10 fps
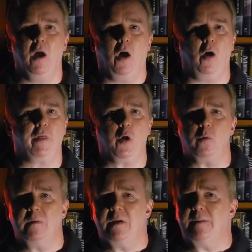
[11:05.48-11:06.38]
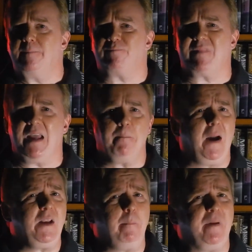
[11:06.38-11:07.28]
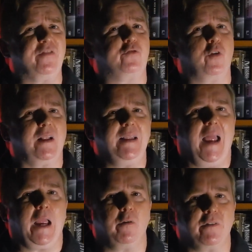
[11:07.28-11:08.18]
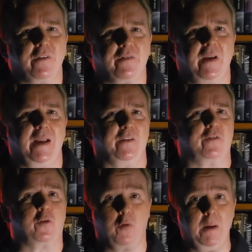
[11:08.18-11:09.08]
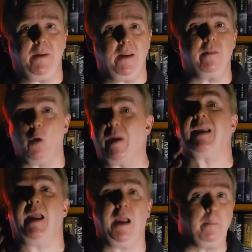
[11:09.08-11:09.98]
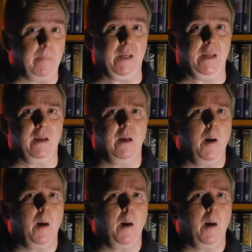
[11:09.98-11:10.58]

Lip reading: Although it might not be strictly accurate to say it's creepy, though it can be.